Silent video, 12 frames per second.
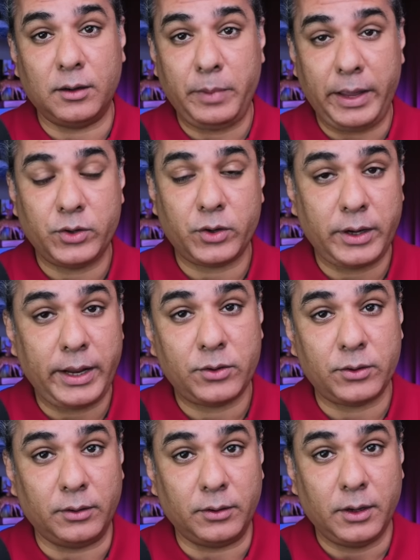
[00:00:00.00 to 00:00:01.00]
major
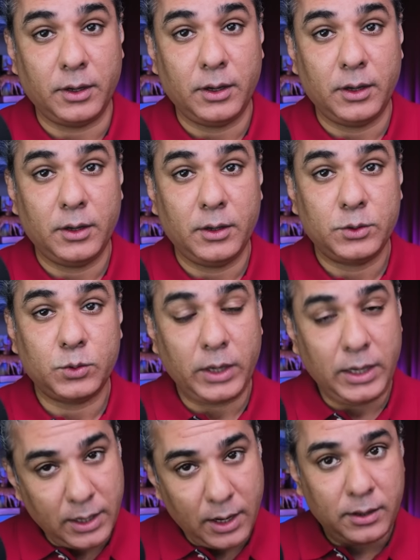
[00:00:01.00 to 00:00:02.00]
nation. So
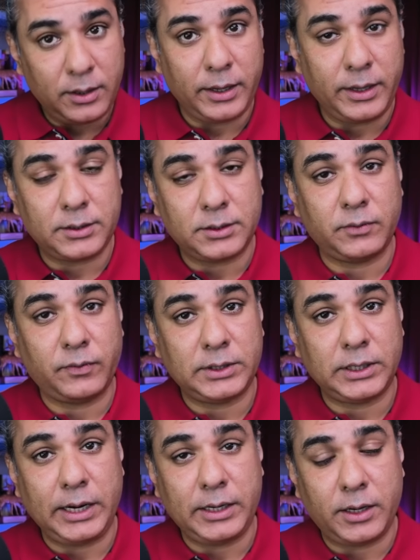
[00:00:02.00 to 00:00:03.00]
Iran is
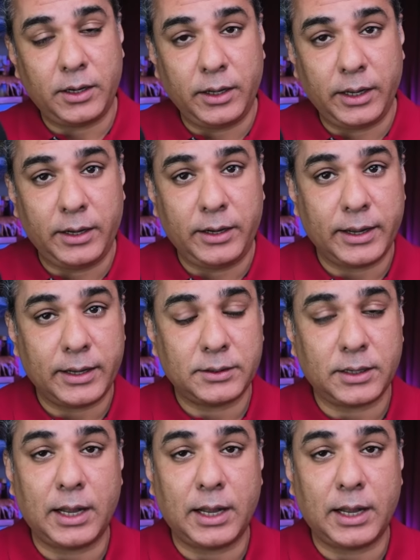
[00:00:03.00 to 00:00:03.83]
facilitating India's